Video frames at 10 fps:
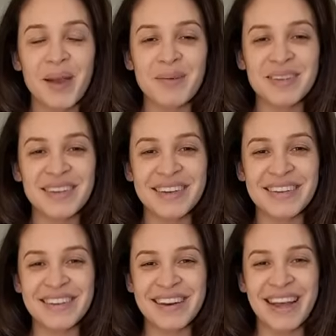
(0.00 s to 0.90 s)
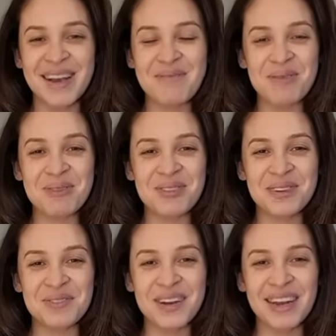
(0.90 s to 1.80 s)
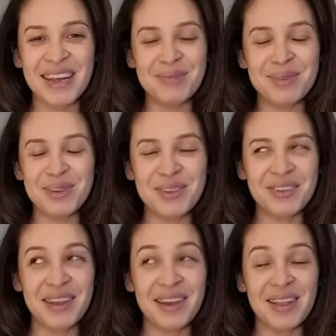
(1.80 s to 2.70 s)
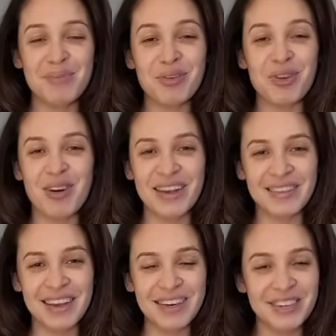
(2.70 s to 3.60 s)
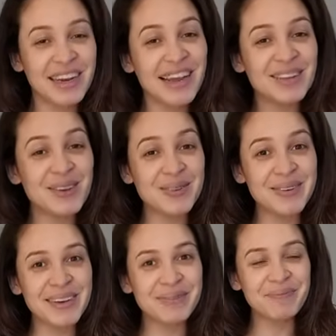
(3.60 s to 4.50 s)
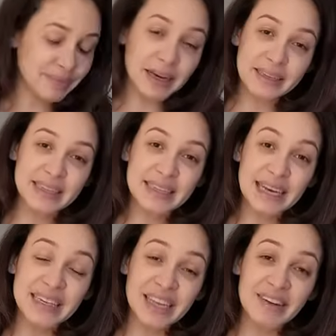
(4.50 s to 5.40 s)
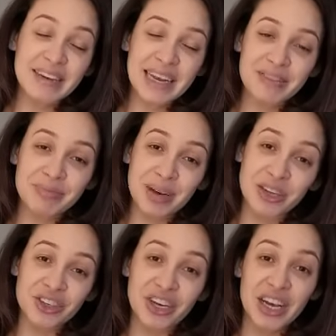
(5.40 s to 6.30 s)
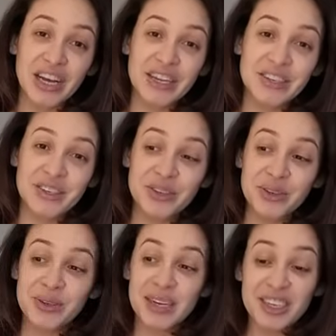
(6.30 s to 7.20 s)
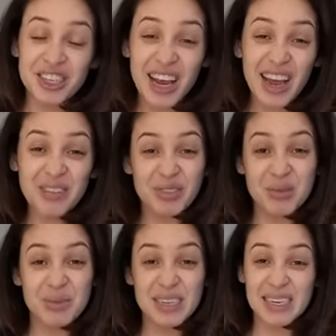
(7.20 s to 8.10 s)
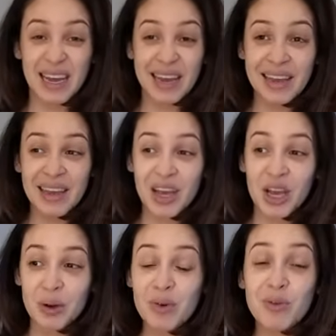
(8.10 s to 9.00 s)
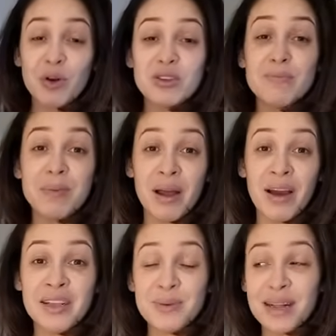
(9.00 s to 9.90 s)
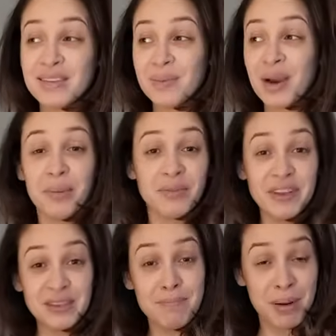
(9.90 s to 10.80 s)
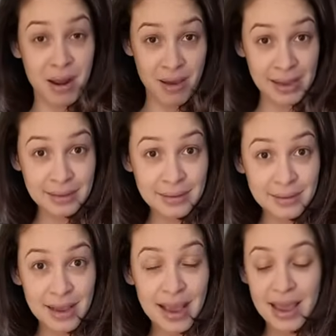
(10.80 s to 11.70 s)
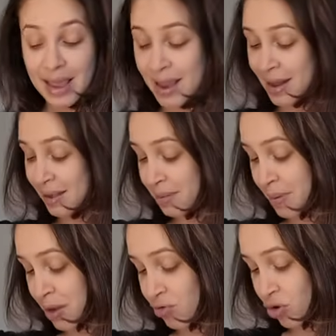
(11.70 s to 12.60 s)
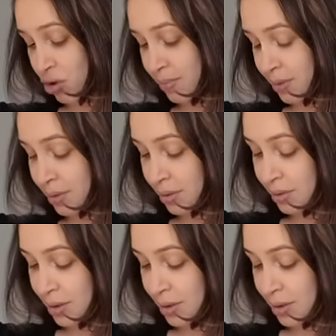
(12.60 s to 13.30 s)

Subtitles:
I'm excited to like come up with all the different nicknames and just see how they progress as she gets older. But other than that, I don't really have much to share from today. We've got some blinds. We had someone come and fit some blinds in the bedrooms.